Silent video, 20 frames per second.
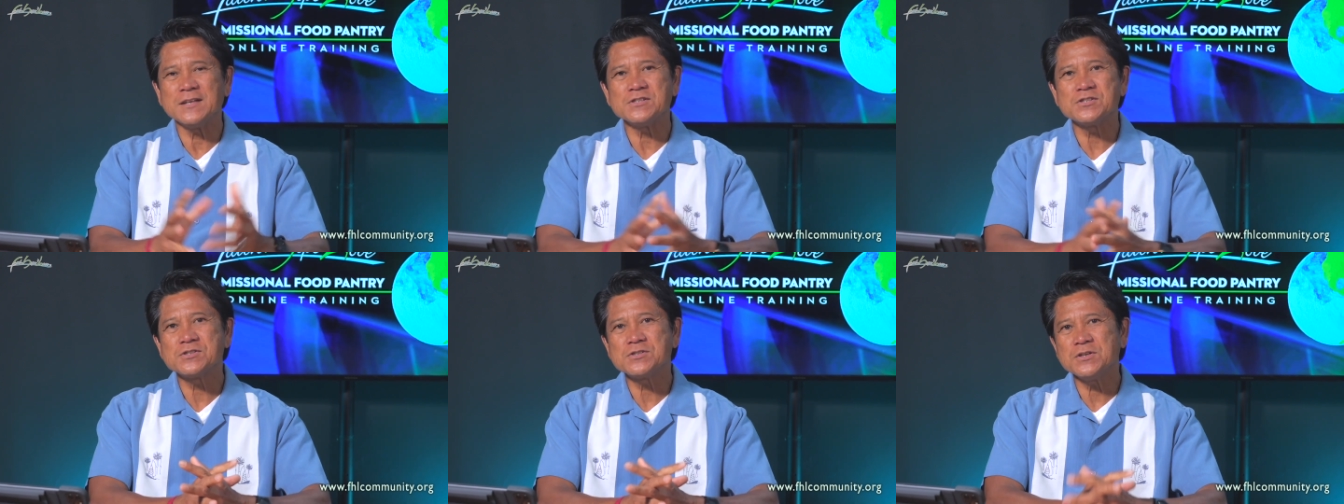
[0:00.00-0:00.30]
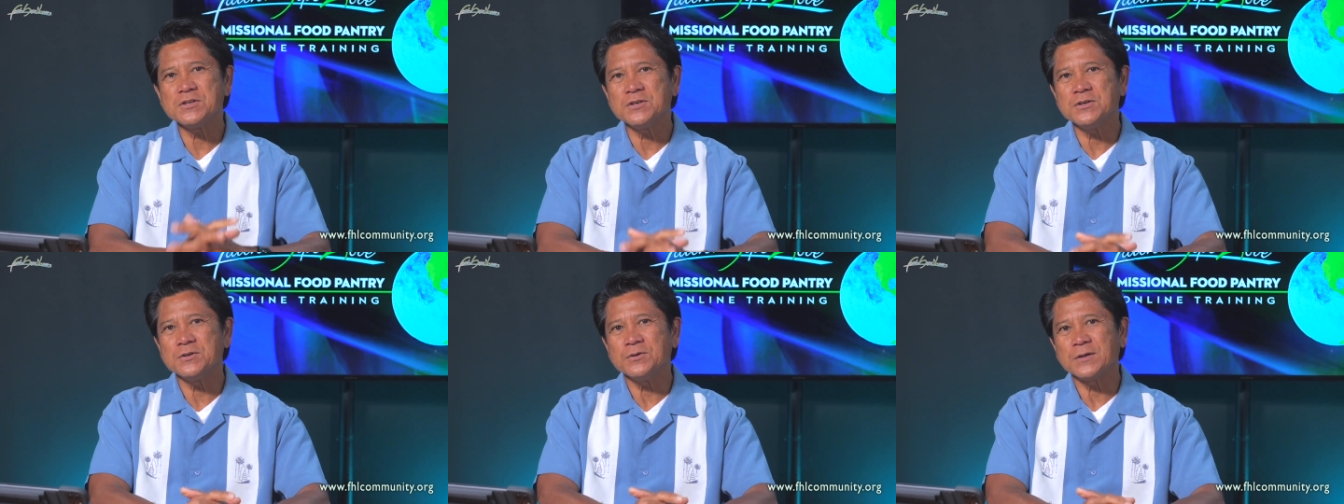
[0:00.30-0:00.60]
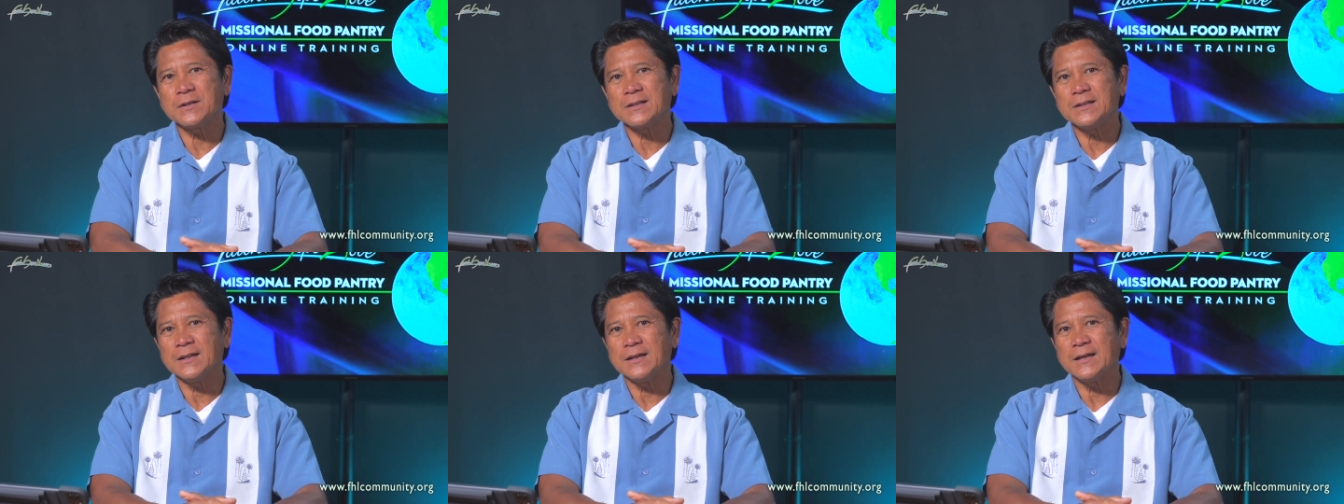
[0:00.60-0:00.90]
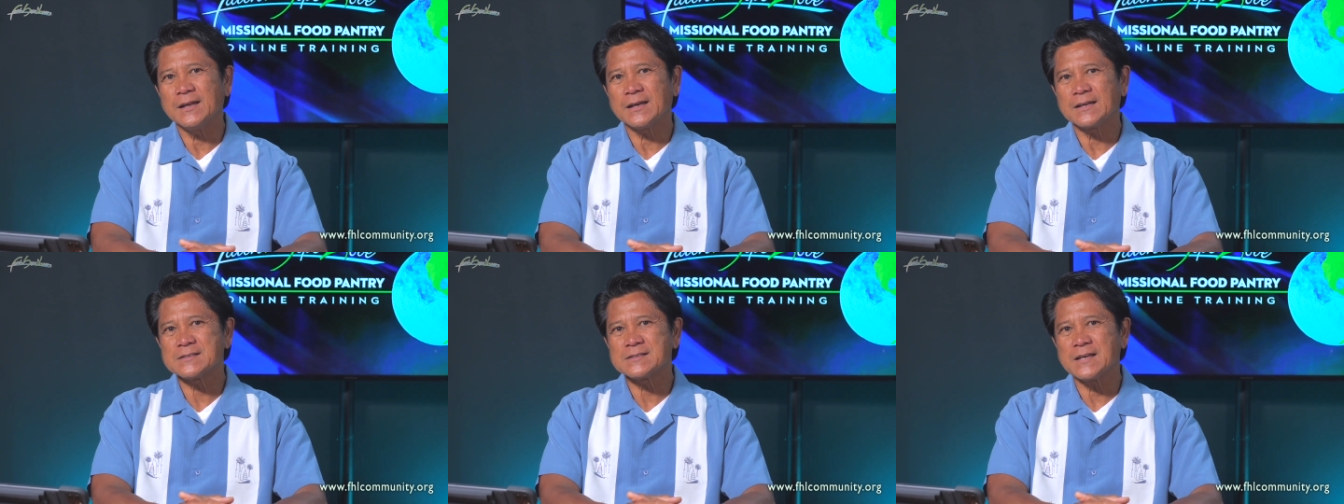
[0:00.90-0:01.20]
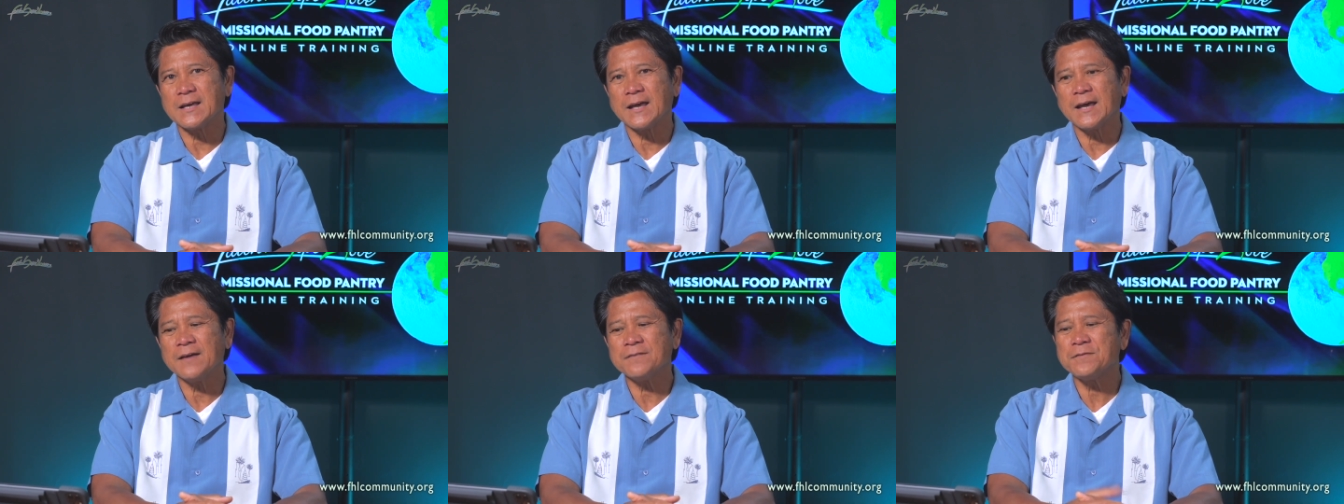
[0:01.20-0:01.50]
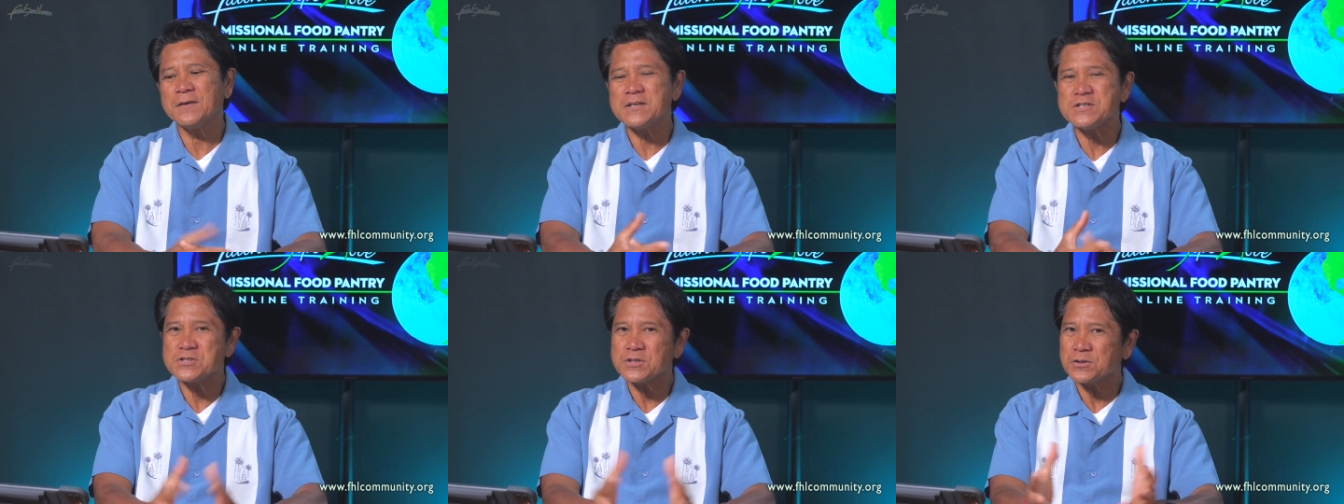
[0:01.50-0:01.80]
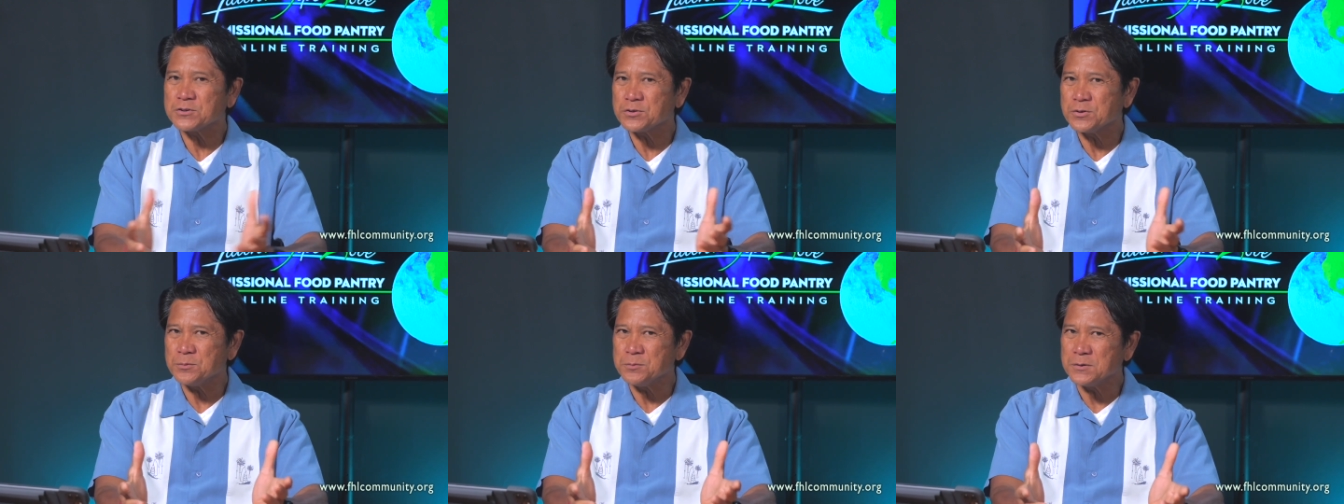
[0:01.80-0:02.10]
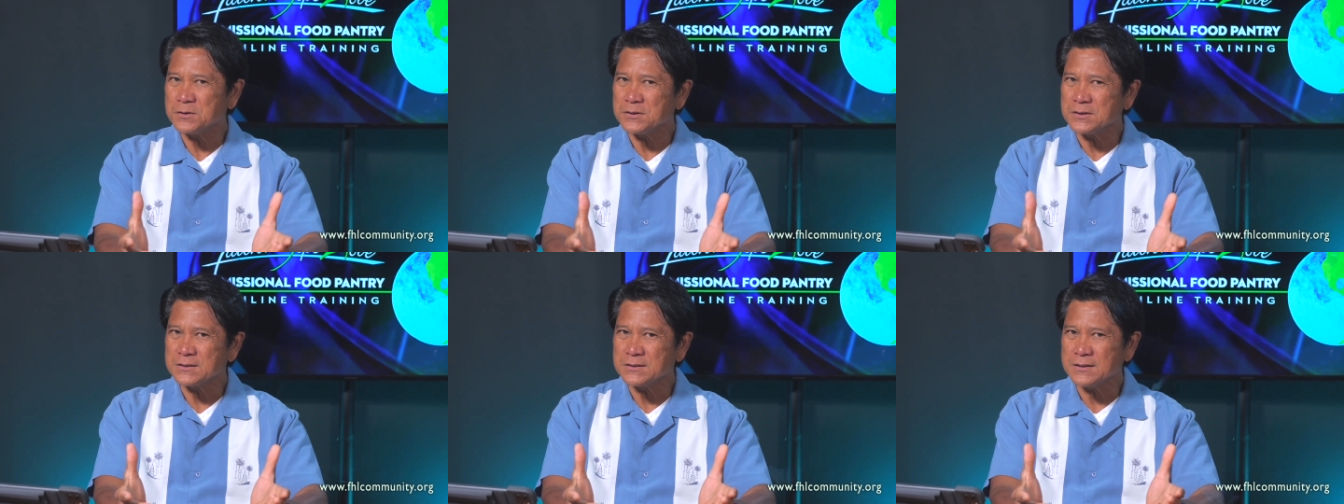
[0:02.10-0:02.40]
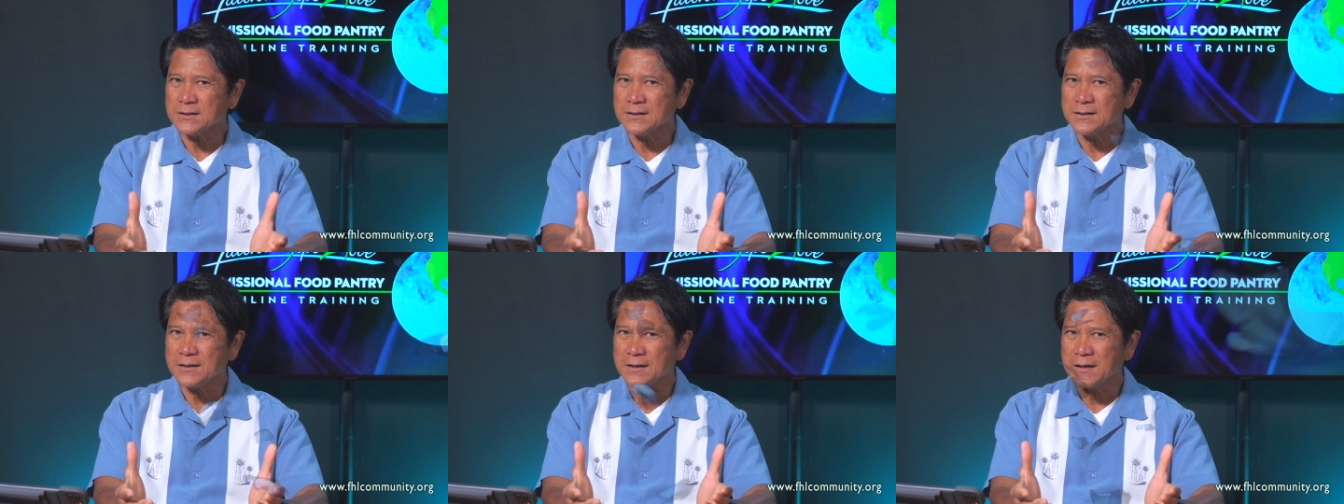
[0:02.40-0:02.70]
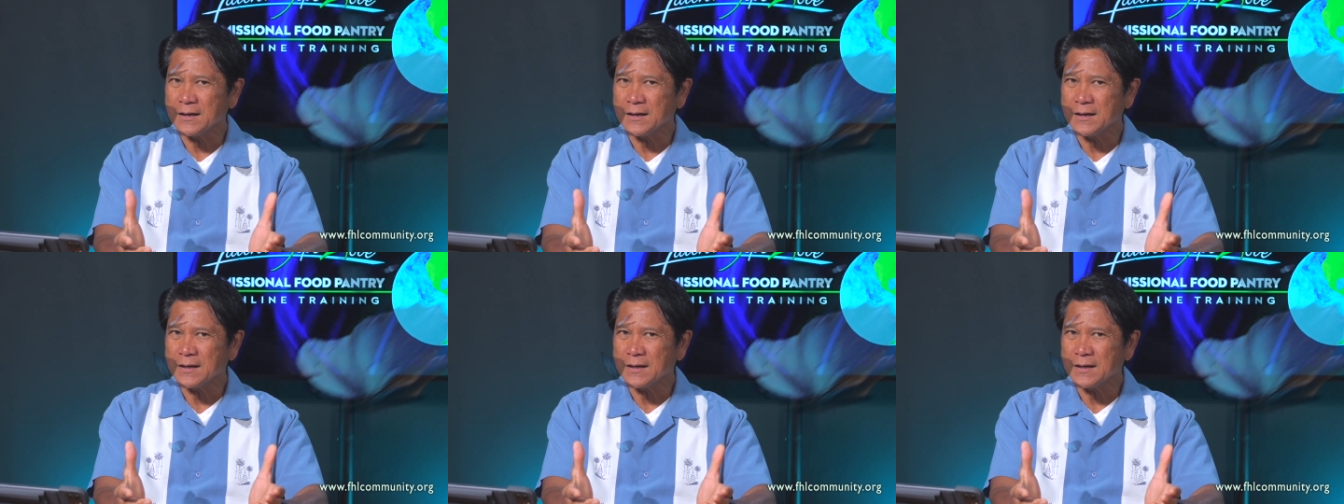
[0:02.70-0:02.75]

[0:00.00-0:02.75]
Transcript: and see you at the next FHL Community